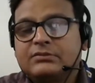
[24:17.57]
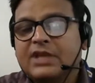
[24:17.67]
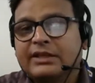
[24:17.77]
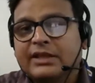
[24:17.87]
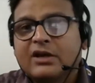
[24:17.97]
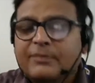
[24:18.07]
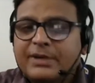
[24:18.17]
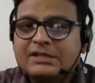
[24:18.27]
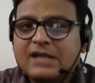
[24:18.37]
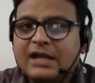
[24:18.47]
the
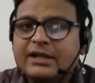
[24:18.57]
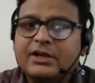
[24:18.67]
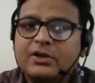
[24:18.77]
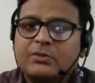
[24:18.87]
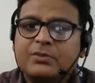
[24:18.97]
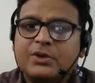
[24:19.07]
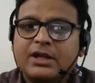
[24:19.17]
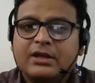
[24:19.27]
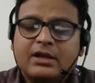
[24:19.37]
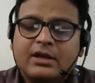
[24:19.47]
government started,
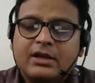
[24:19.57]
putting